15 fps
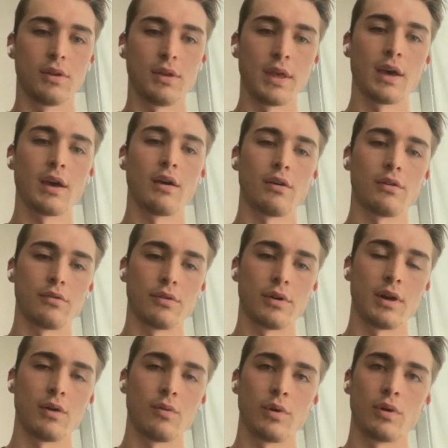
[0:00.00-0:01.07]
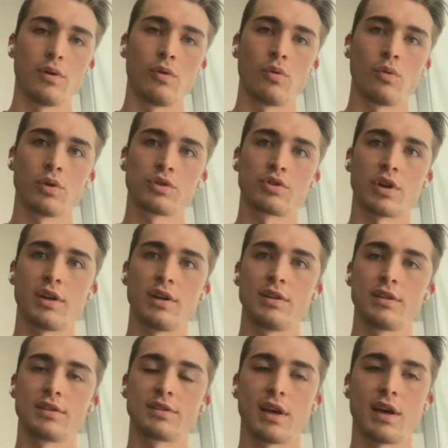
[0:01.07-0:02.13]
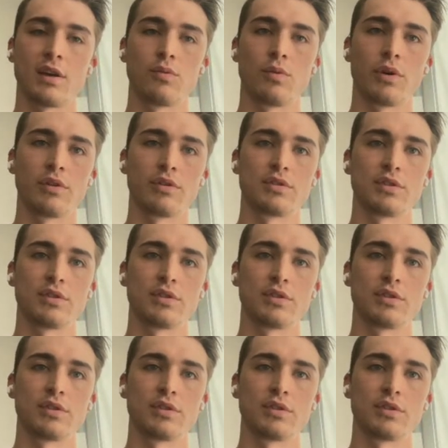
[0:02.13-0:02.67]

Yeah, right. We're trying to decide whether